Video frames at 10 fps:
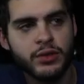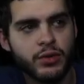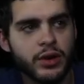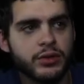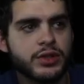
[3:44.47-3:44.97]

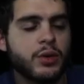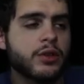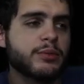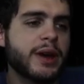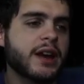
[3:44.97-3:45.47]
Rhodes,
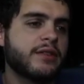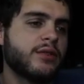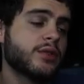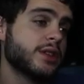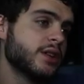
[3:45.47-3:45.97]
cornerback
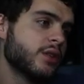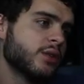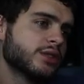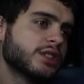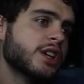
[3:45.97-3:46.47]
for the
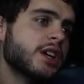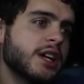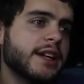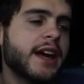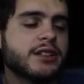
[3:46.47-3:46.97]
Colts.
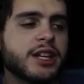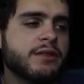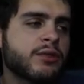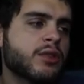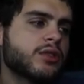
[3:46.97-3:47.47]
Now,
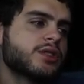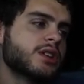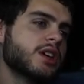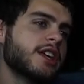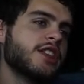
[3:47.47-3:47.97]
Xavier Rhodes,
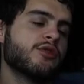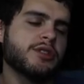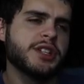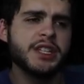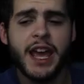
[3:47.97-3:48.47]
the
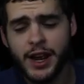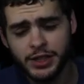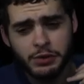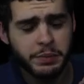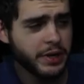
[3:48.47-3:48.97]
reason he
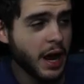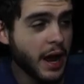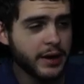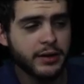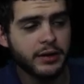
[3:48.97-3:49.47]
actually would have been
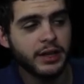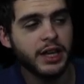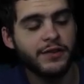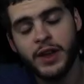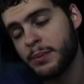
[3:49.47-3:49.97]
higher
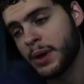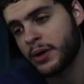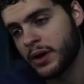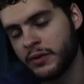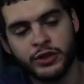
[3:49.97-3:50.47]
if he had better
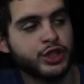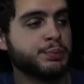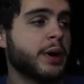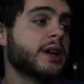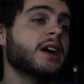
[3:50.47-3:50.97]
coverage.
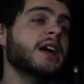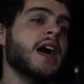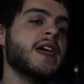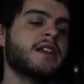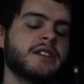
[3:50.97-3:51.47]
But
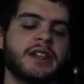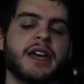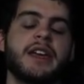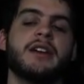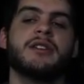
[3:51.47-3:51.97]
end of the day,
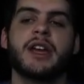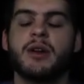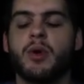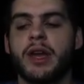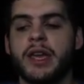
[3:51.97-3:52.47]
here
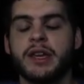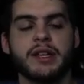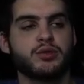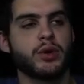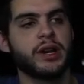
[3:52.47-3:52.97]
again, why he
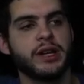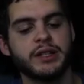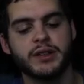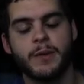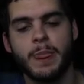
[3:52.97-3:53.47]
is where he is,